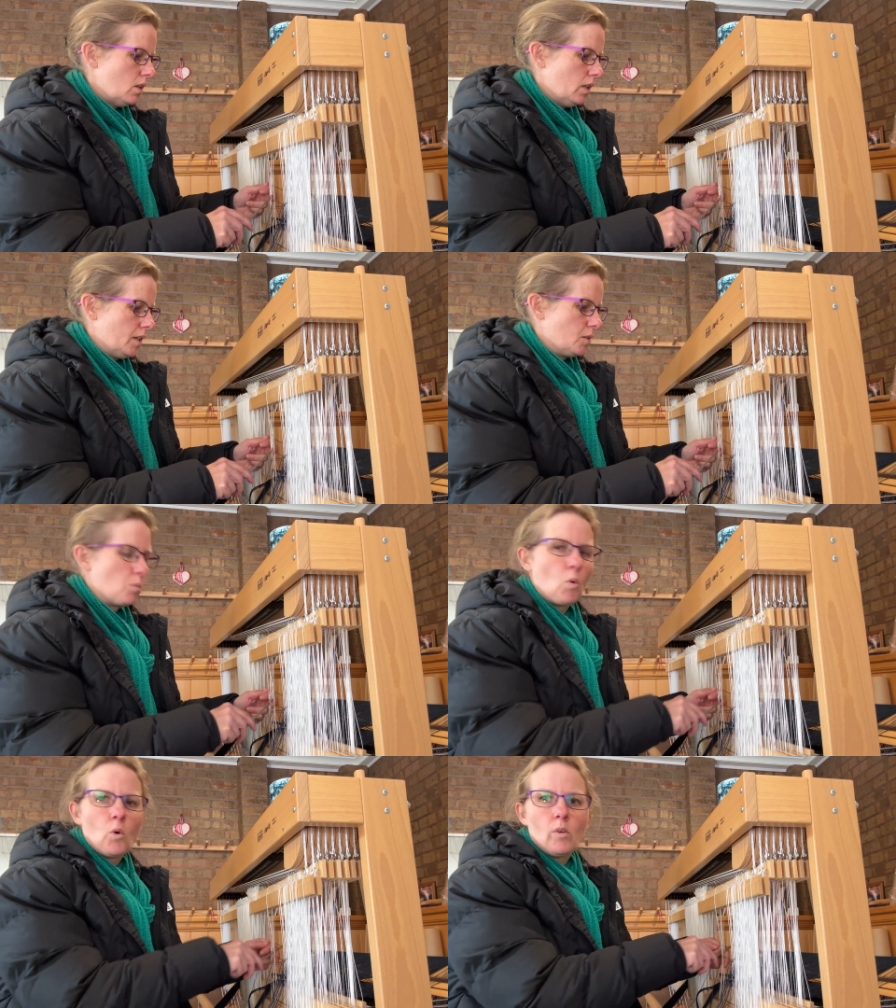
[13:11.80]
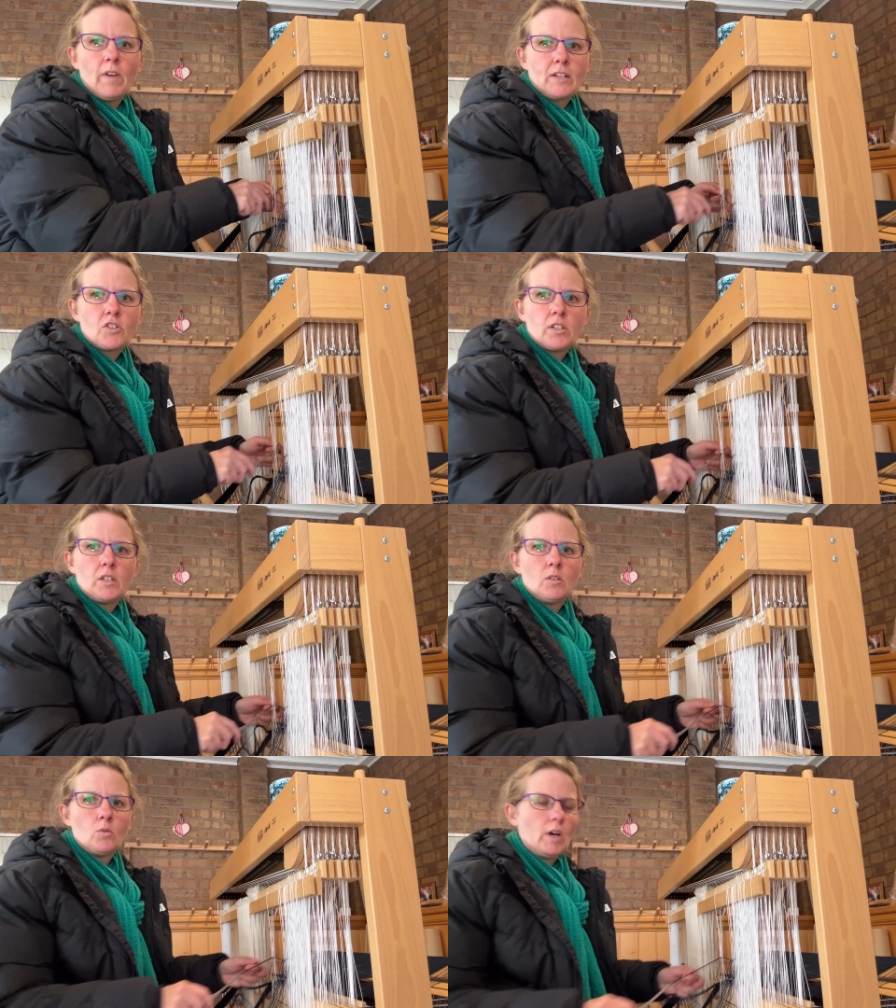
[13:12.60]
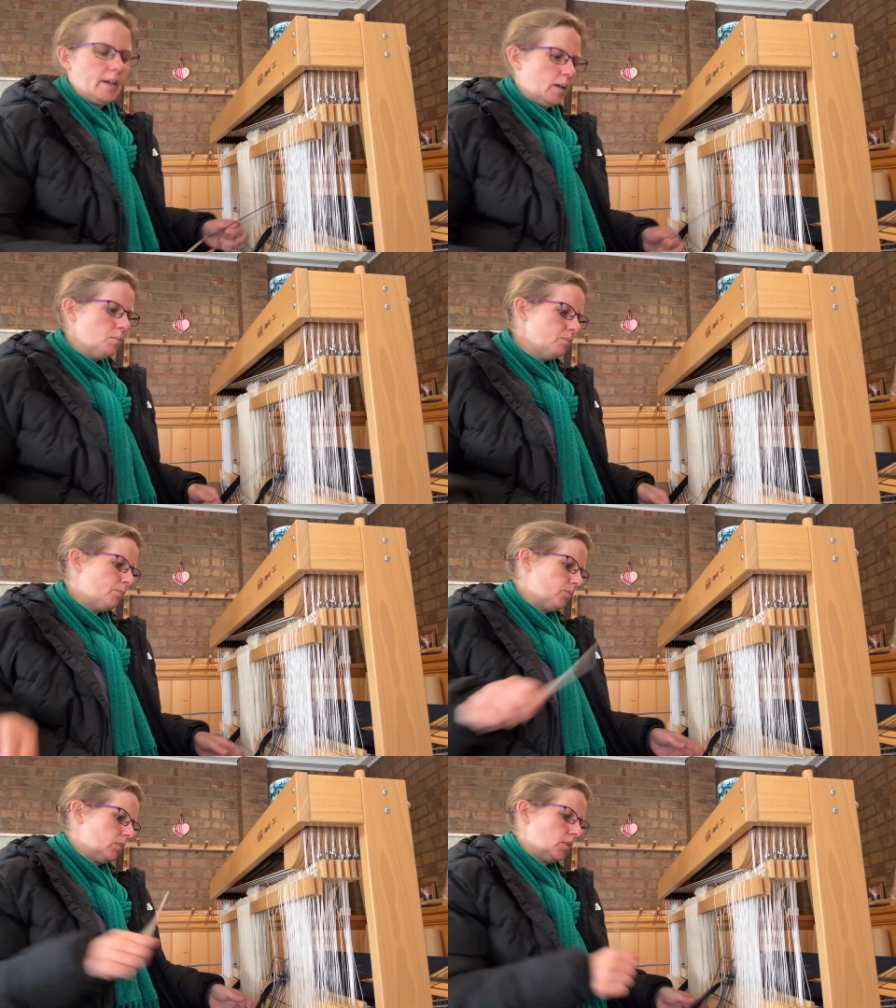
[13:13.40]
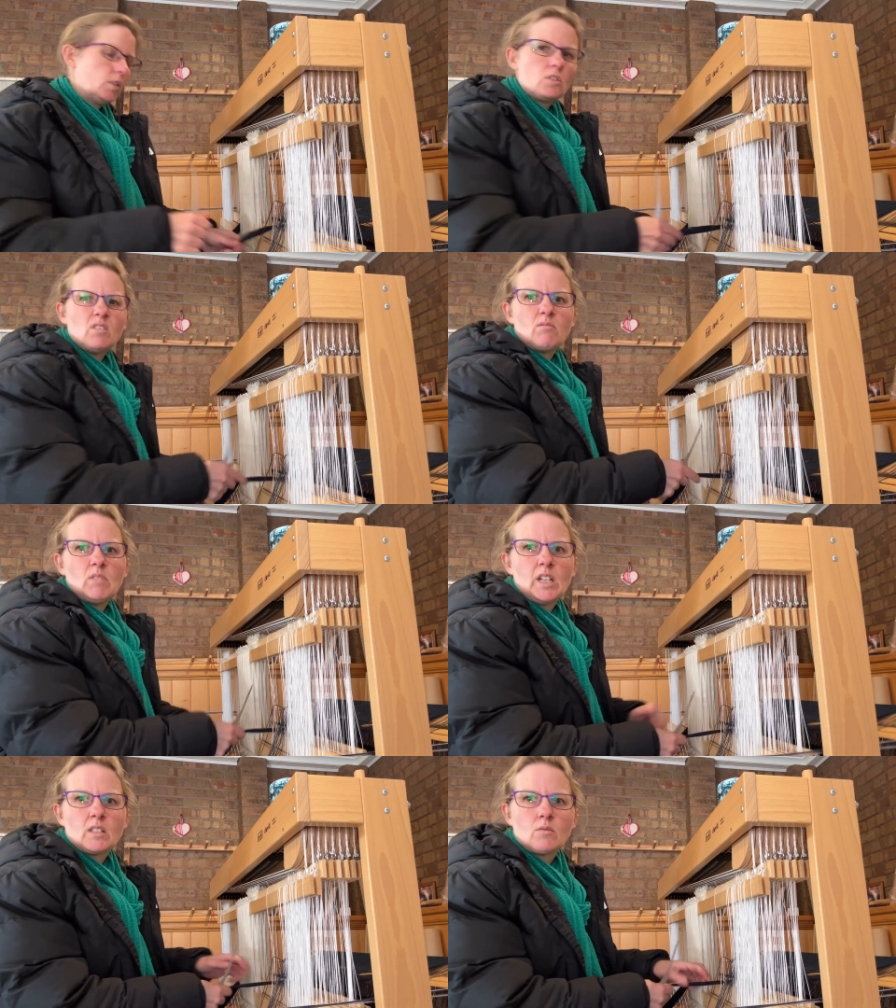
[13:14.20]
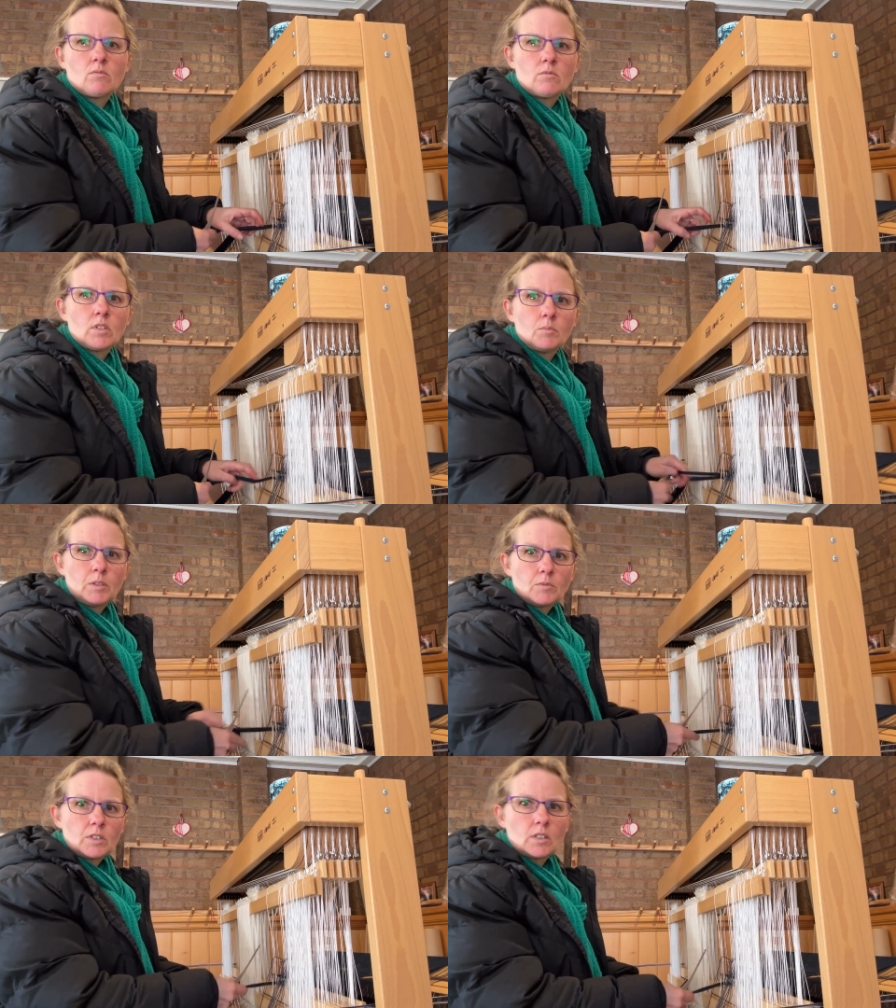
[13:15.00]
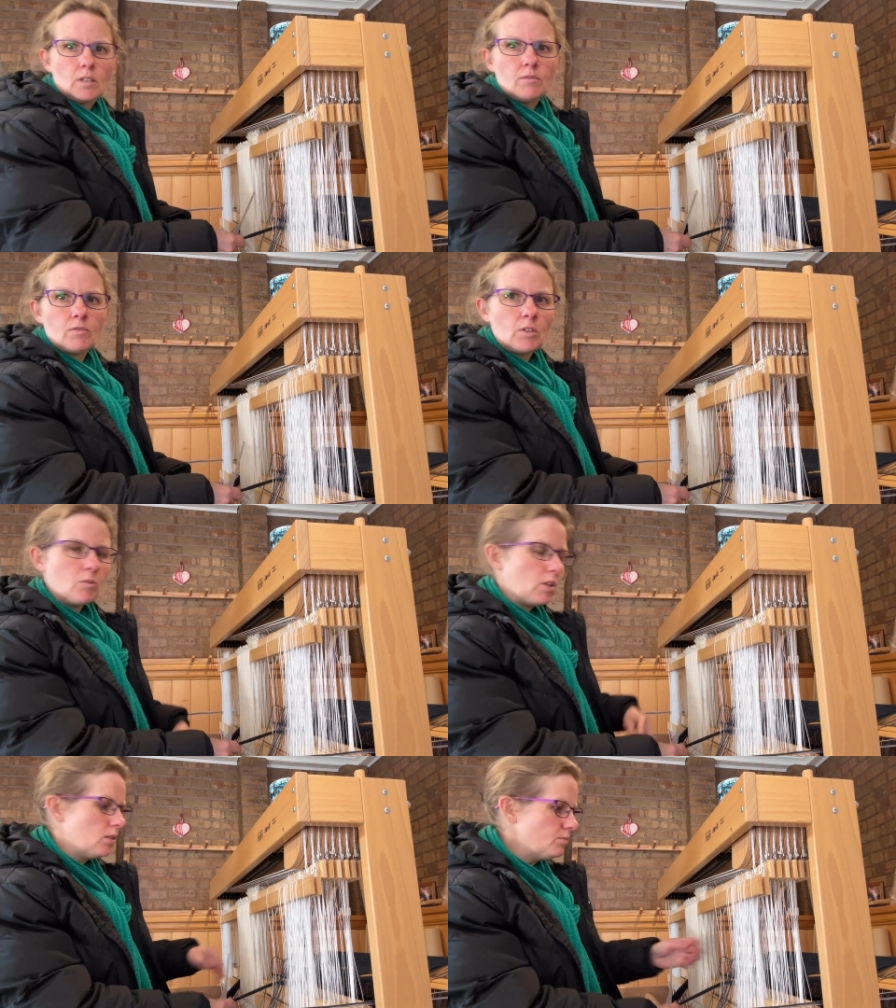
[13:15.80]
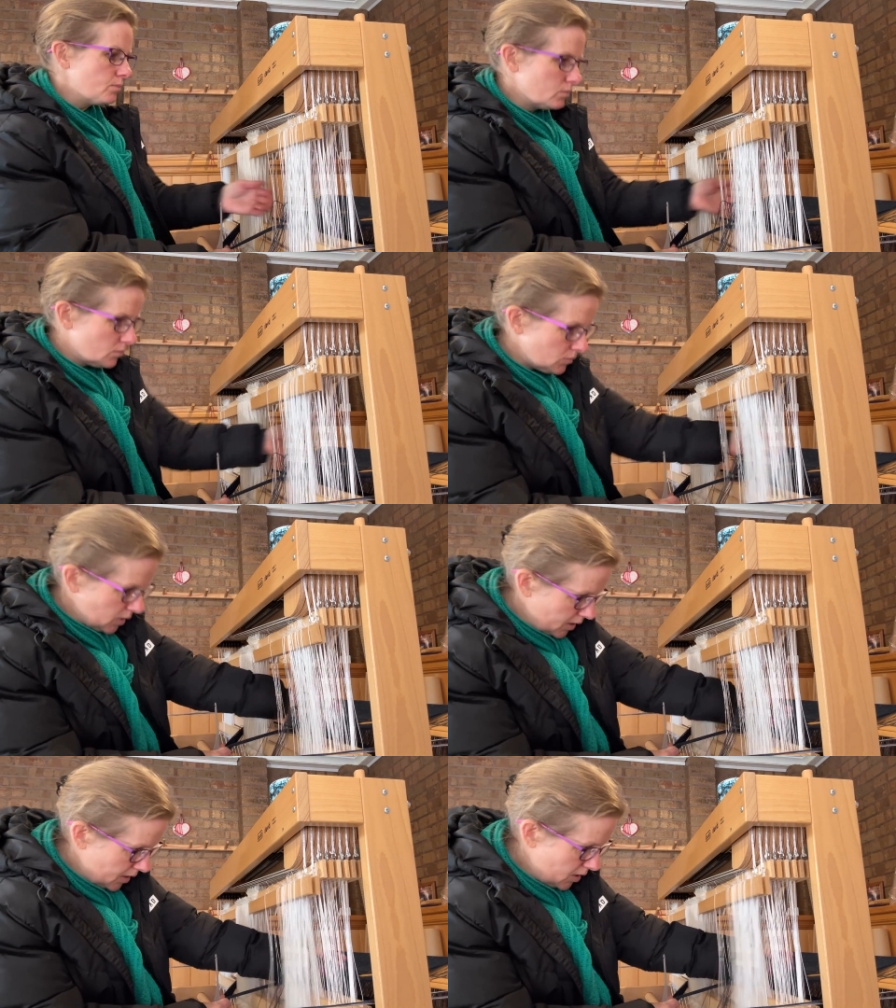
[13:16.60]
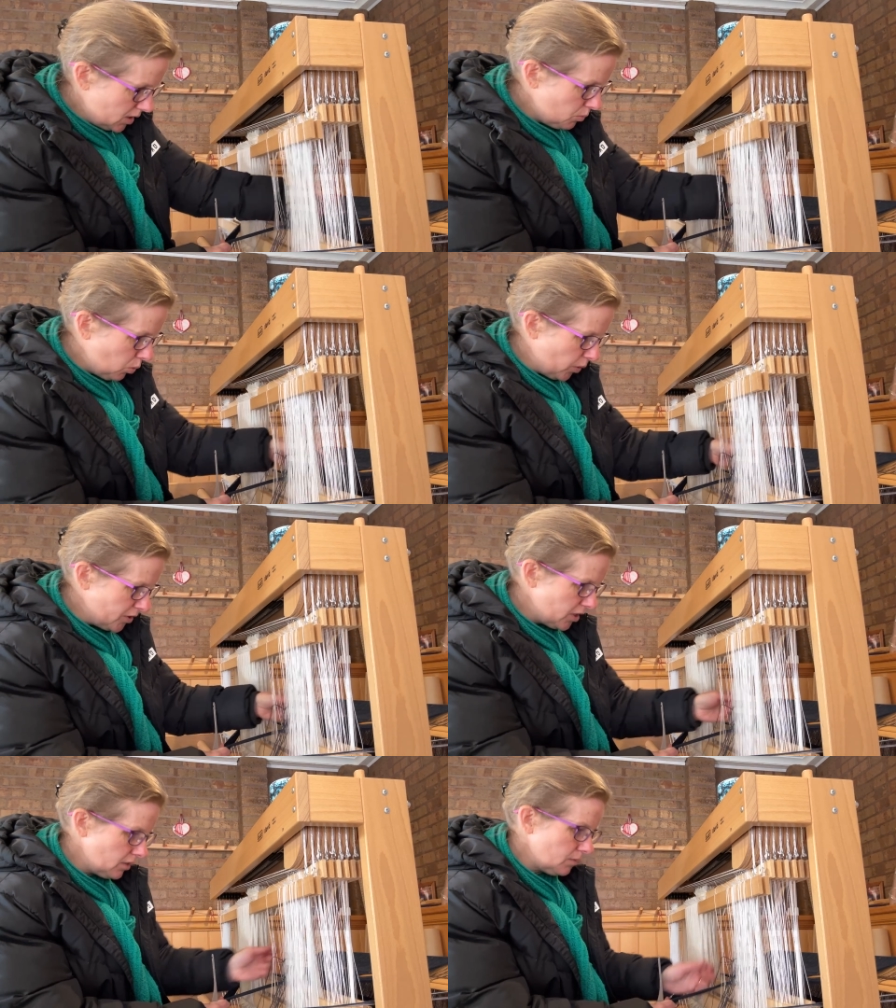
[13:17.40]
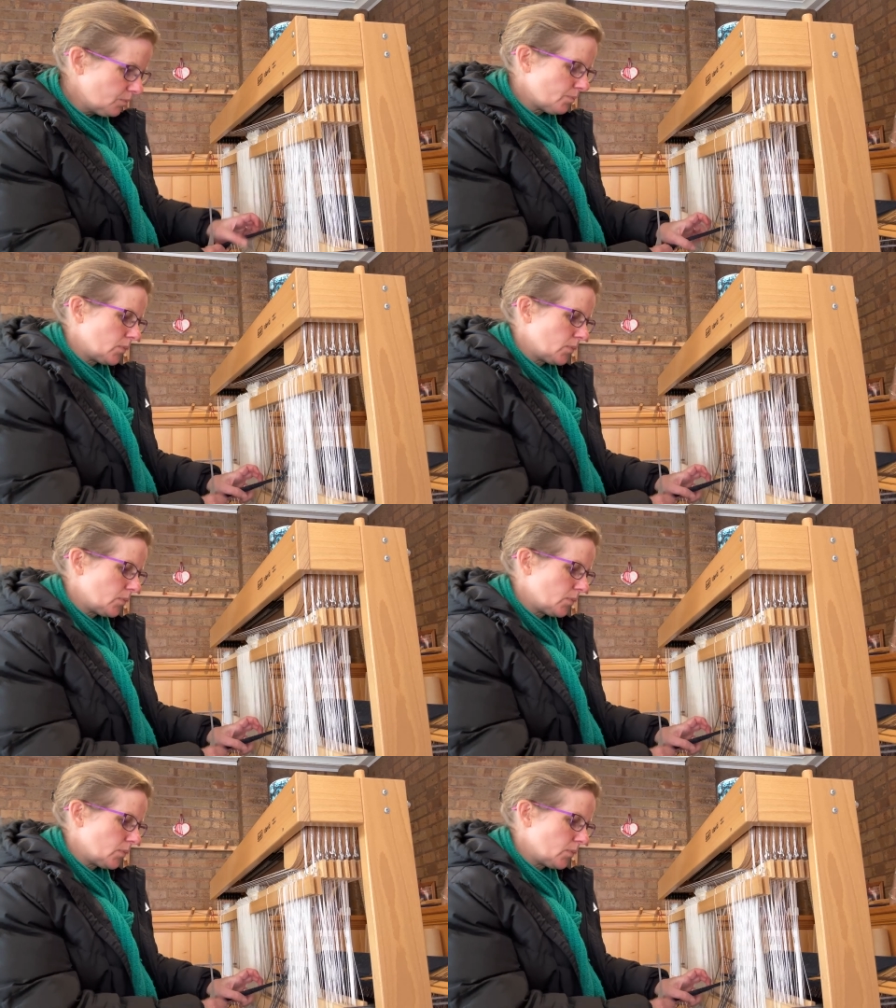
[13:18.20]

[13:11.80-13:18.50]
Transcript: and more of actually who I am, it just hasn't really been received very well. It's disappointing.